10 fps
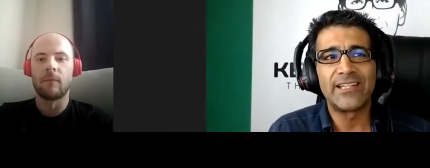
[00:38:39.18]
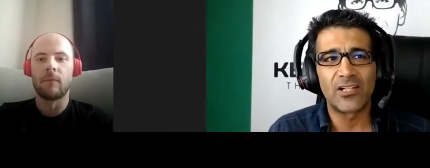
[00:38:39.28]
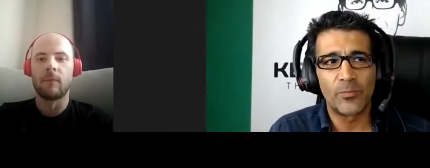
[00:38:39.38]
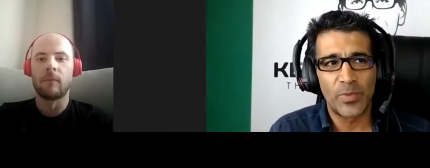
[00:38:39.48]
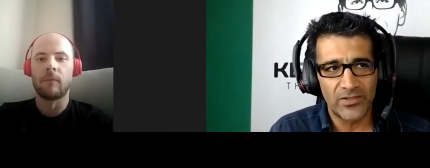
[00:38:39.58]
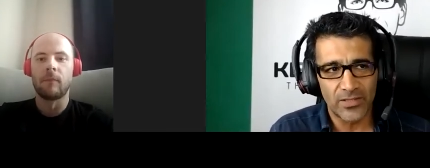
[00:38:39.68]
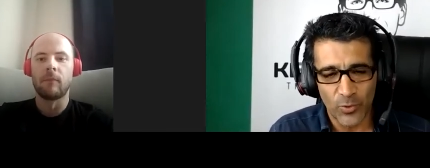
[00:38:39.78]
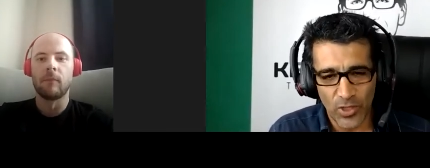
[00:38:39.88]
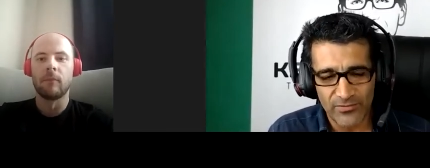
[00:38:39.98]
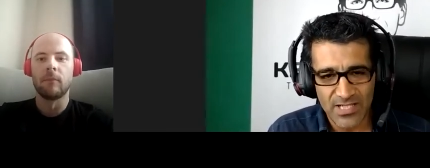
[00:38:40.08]
Speaker 1: care about
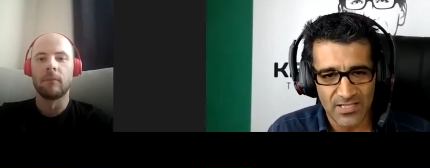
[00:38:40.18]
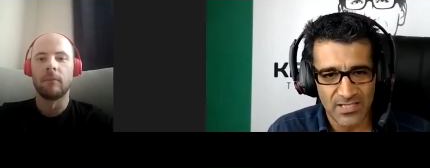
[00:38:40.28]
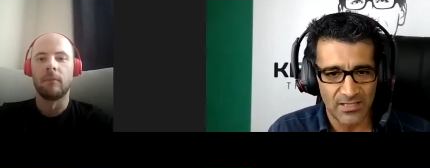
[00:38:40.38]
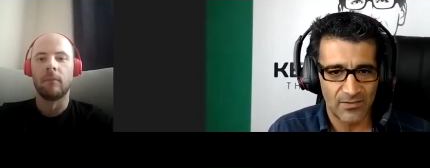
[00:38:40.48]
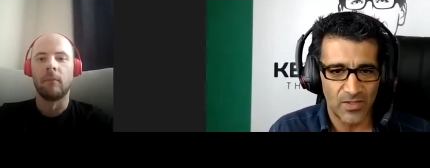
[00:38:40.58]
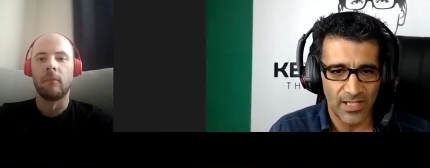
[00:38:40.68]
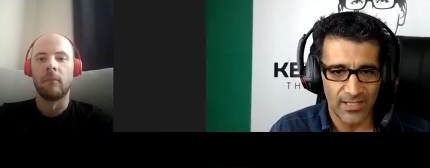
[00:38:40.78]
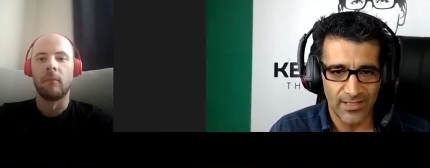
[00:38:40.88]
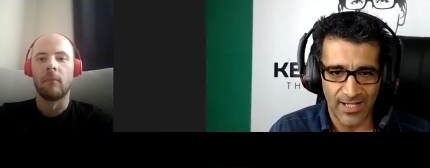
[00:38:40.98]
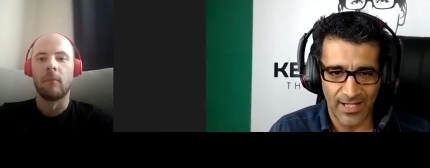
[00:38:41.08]
the privacy
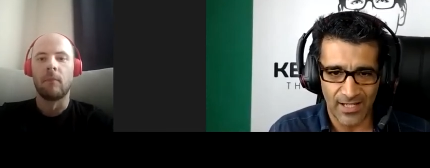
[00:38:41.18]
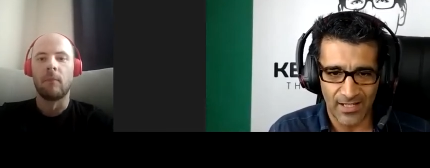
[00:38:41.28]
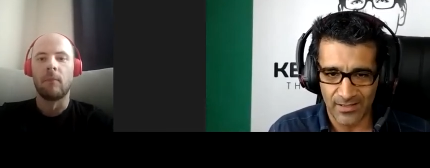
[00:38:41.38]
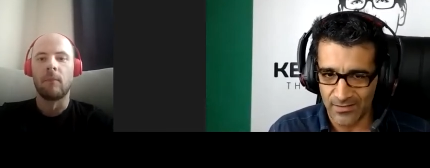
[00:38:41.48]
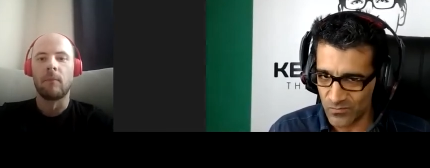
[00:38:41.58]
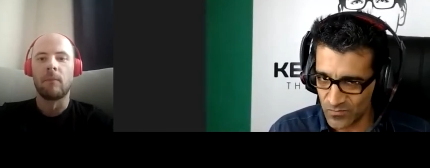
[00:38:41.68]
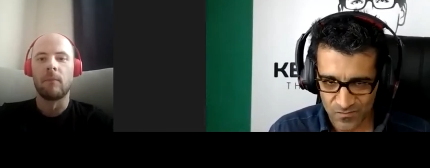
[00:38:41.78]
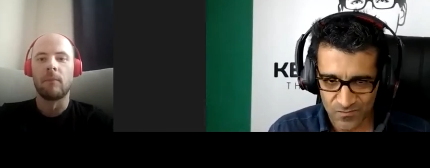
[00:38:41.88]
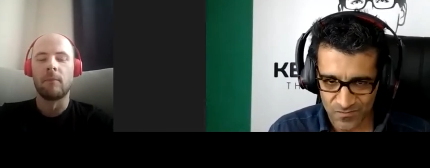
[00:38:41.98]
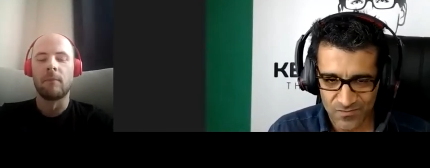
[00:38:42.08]
and uh,
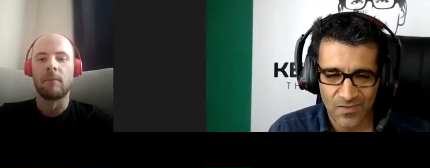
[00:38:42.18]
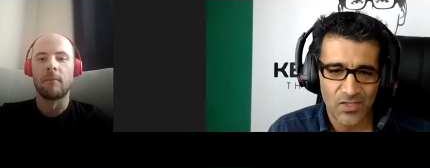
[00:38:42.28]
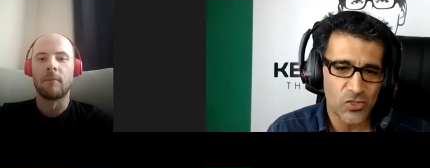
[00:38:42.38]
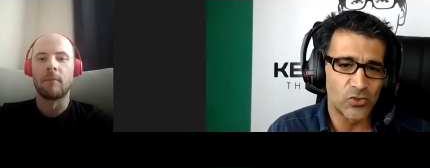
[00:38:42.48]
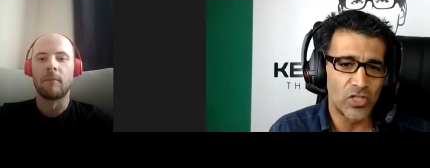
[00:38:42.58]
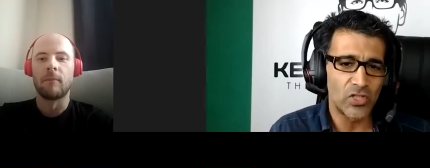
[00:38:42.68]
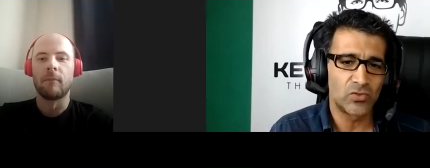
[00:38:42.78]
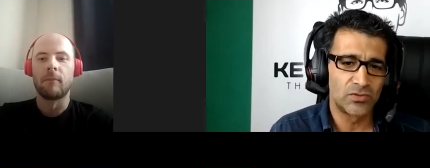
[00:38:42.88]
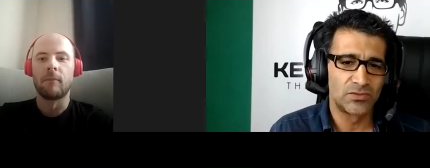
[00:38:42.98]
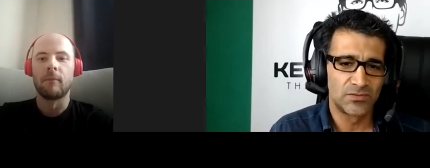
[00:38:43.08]
should
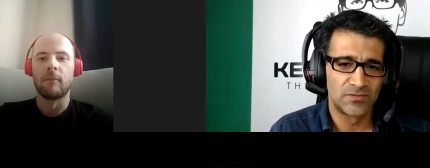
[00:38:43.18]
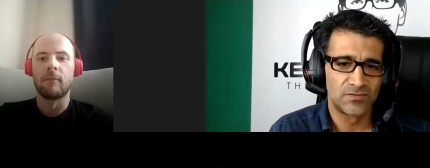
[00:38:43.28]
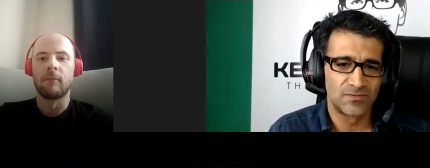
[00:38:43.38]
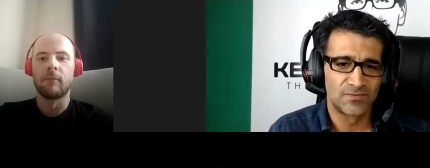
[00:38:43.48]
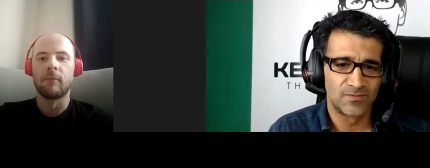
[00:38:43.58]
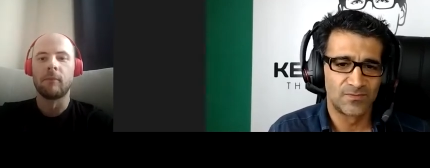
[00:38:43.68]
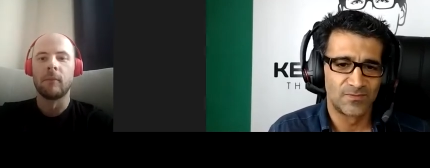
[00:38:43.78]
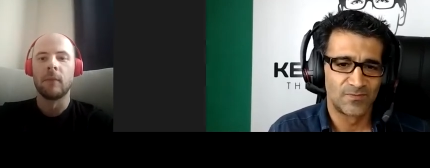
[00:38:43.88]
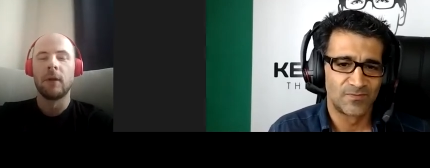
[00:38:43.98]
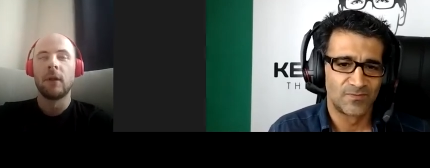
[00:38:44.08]
know.
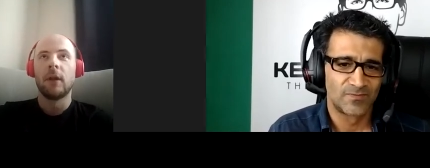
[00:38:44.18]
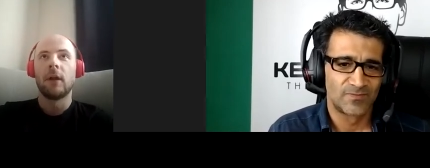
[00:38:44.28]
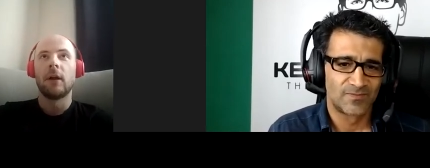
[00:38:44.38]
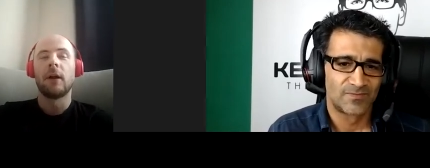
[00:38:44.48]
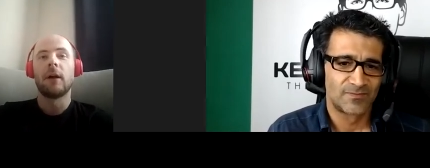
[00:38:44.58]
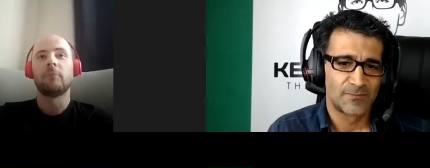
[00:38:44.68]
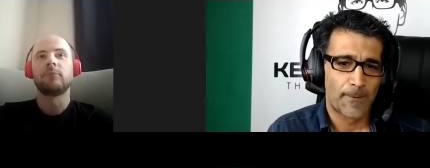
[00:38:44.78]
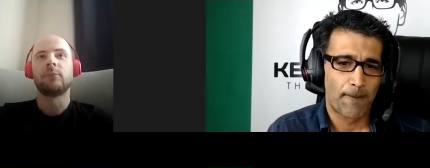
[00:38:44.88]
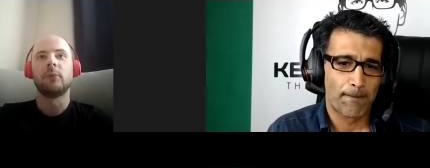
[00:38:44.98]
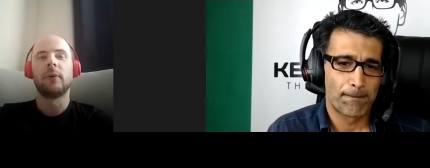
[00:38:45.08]
Uh,
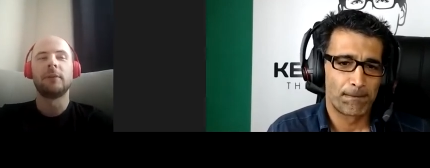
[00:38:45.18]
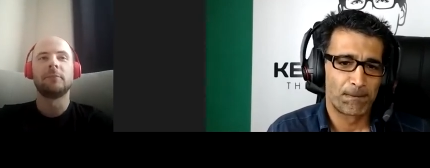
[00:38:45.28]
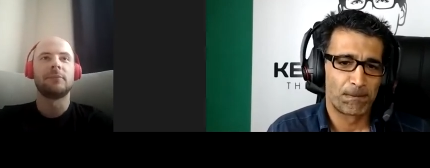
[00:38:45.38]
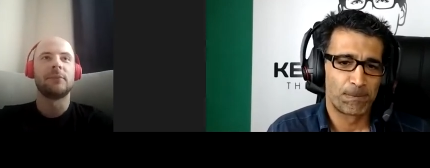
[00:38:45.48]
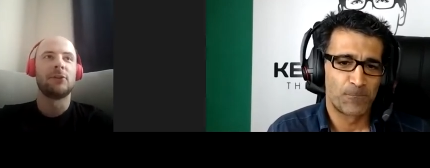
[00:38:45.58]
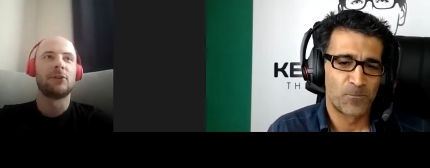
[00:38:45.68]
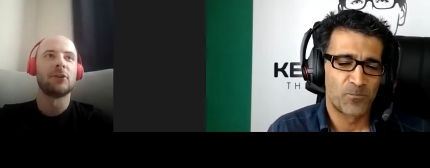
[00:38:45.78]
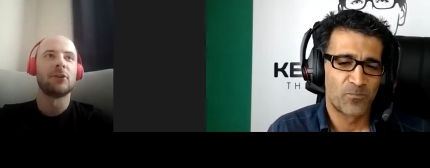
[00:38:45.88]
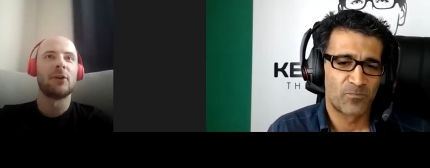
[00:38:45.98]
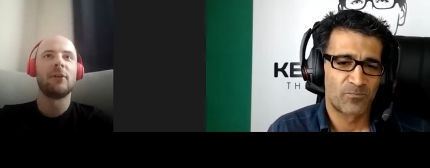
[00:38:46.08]
Speaker 2: well, you
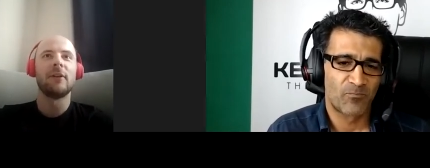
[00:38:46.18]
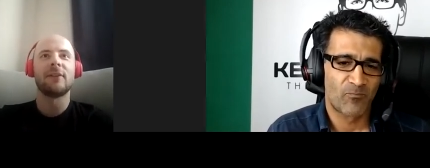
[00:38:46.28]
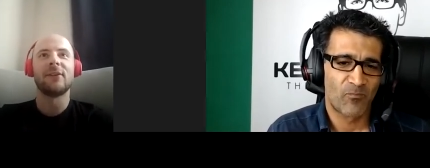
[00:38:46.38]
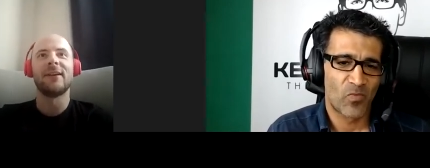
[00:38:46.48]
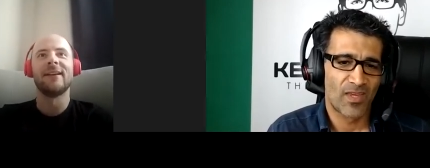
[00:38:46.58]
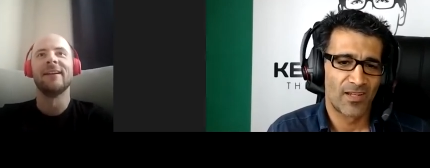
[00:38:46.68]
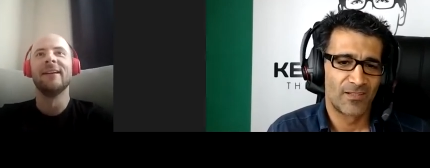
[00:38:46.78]
should know that